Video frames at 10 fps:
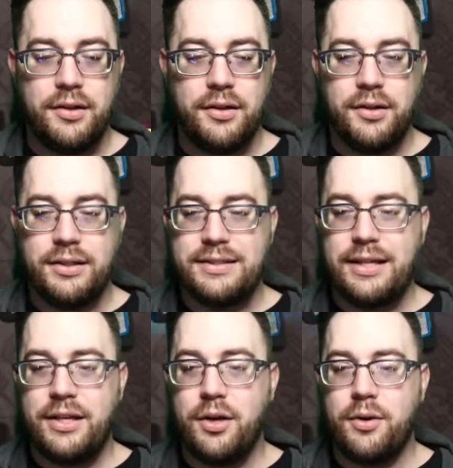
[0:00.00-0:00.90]

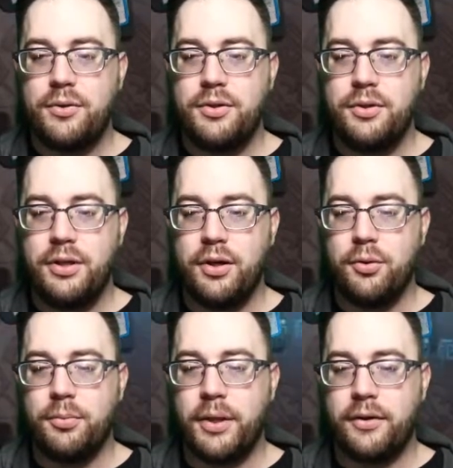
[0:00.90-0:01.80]
say no to the
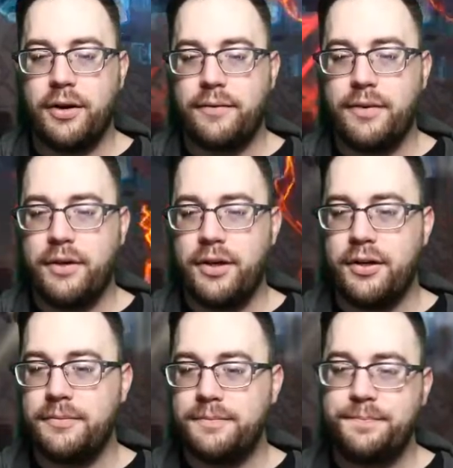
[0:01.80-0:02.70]
old Playcrafter
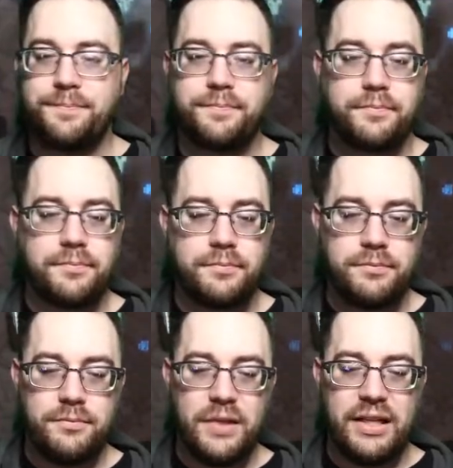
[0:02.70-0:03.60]

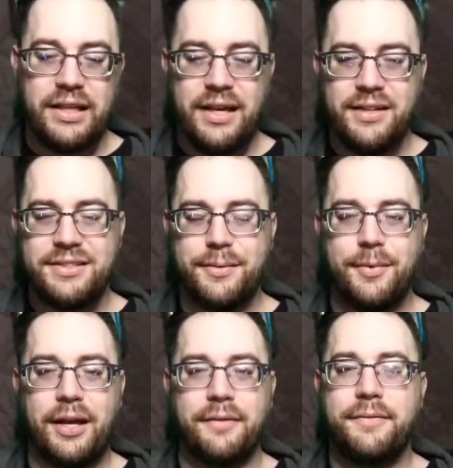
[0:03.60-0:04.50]
here. Gain us some
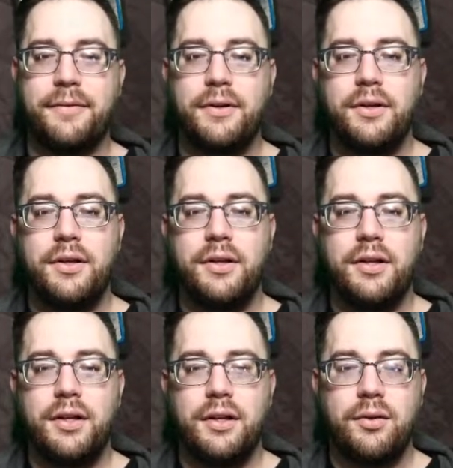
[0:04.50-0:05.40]
life.
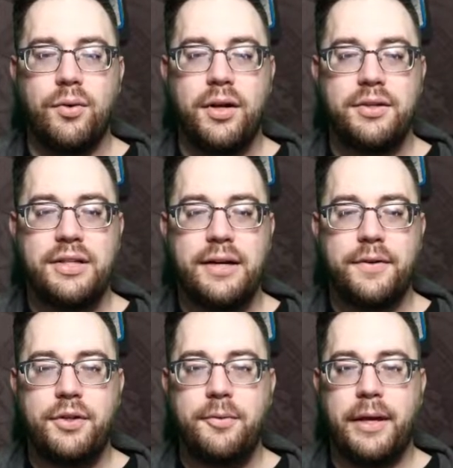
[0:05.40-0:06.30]
What else you got for
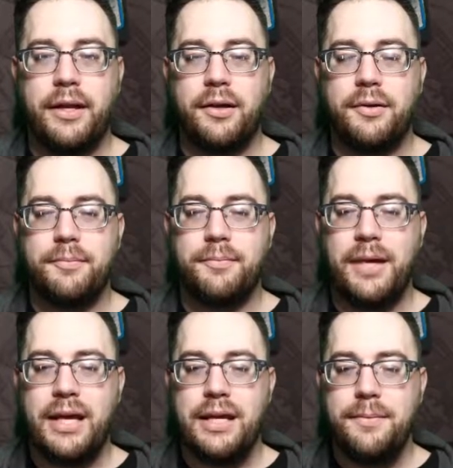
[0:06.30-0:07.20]
2 mana?
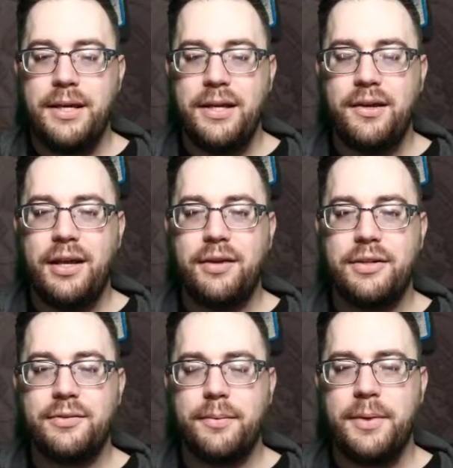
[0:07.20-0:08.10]
Maybe
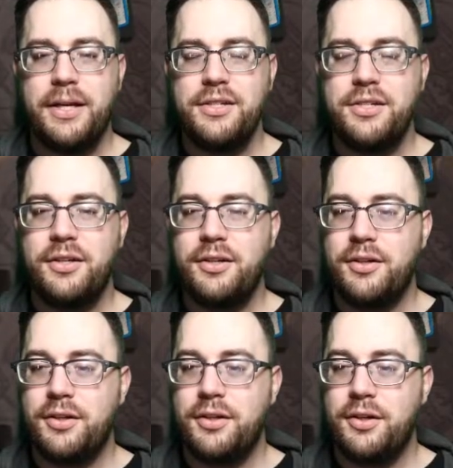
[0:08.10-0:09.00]
Angrat's Rampage?
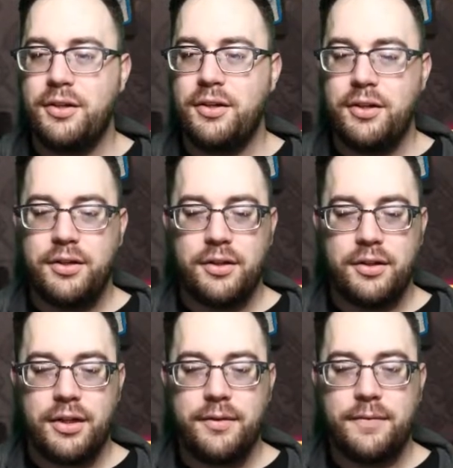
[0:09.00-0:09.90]

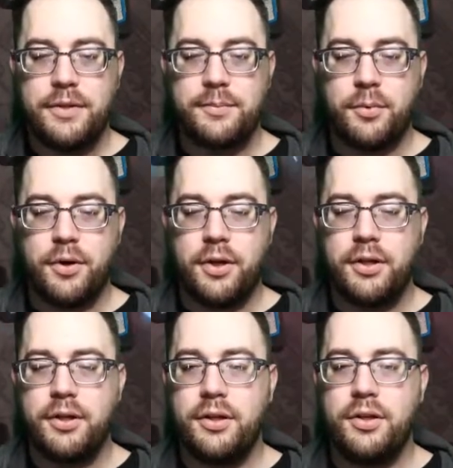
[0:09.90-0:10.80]
Claim the Firstborn.
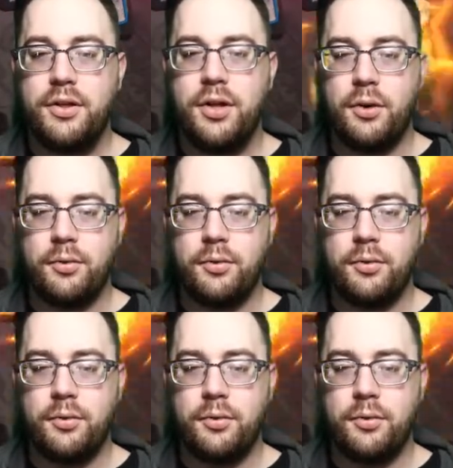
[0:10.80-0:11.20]
No.